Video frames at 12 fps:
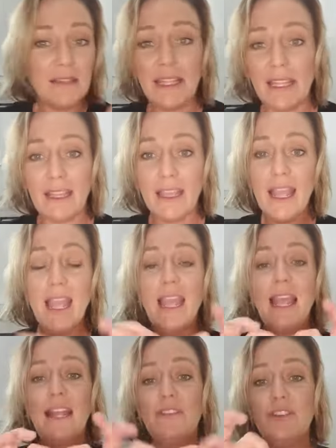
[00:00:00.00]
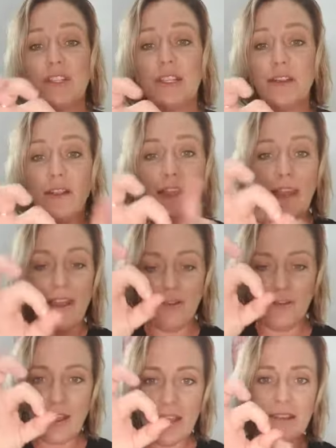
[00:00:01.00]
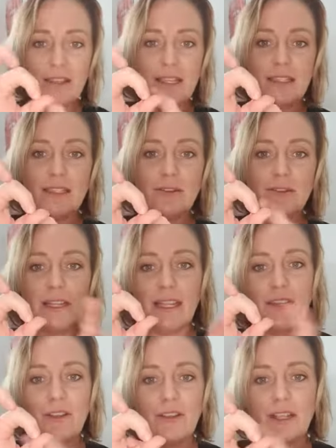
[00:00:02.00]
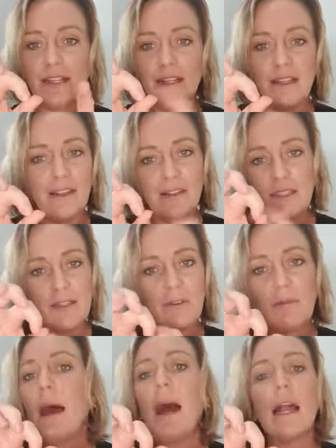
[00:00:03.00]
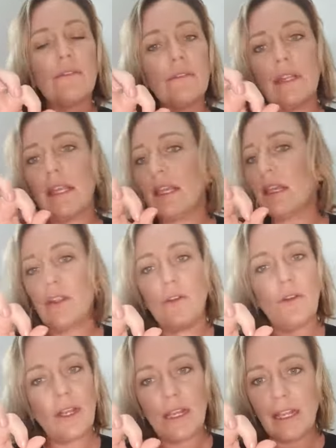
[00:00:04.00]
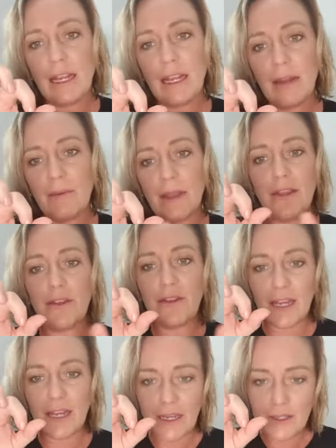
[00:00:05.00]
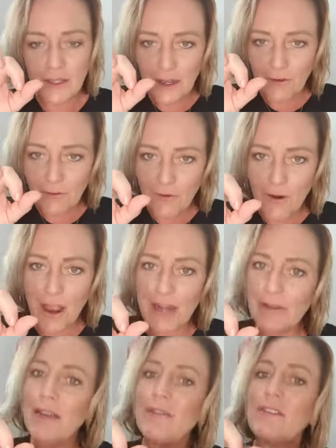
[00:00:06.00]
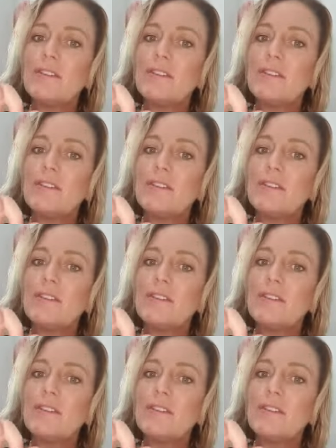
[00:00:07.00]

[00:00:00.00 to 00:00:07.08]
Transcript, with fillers: link. If you're just going to have this little link, it, this little part of the link, you're not going to get anywhere. You need to get right around the